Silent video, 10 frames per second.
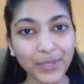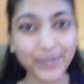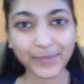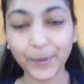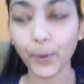
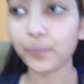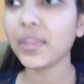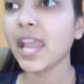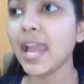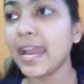So
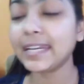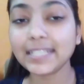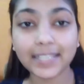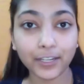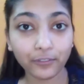it
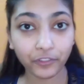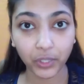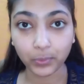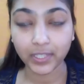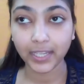is end of
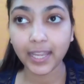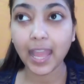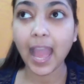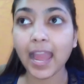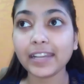
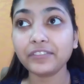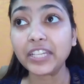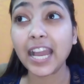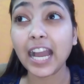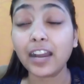Tuesday, and
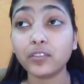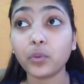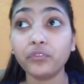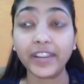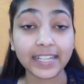we
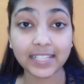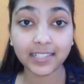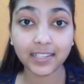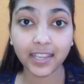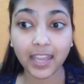have
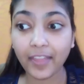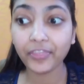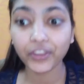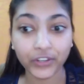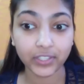Wednesday
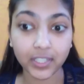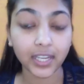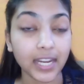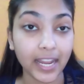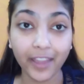and
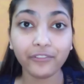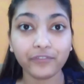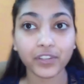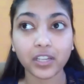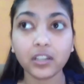Thursday
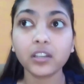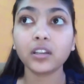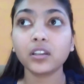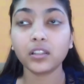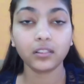left,
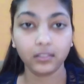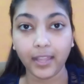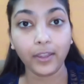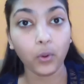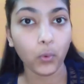
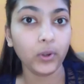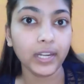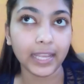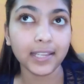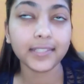like whole
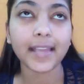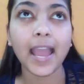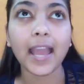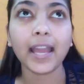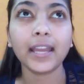days,
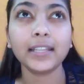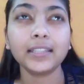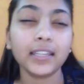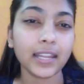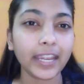
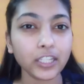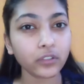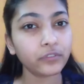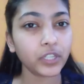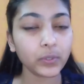and the night
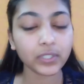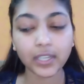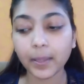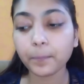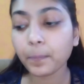of
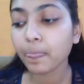Tuesday.